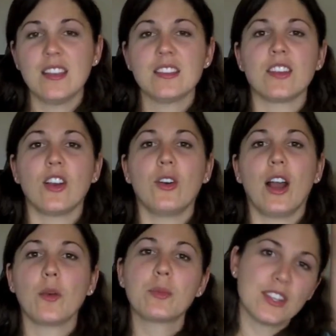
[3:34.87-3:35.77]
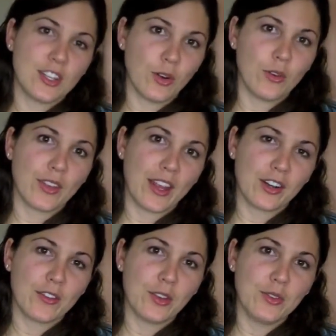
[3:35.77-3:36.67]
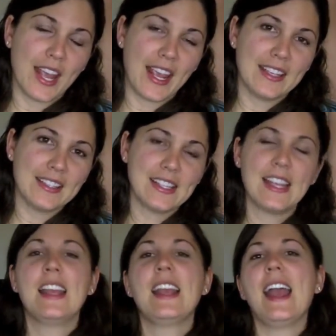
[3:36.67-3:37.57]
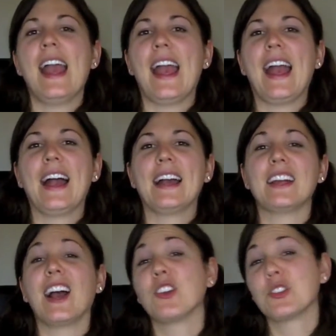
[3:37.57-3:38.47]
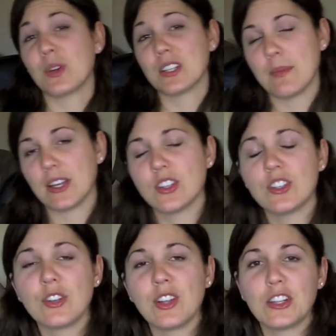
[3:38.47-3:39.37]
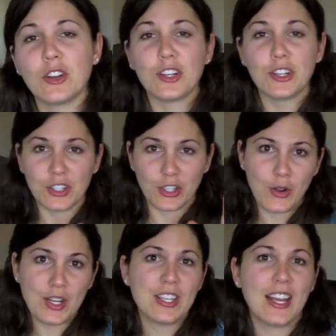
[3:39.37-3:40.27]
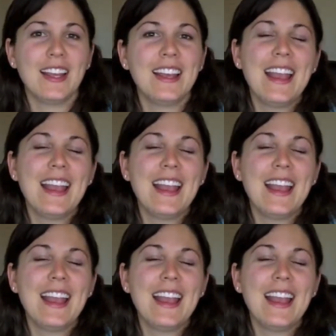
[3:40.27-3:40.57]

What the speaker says: So I hope to see you over there in a few days. And I also wanted to mention too that you're going to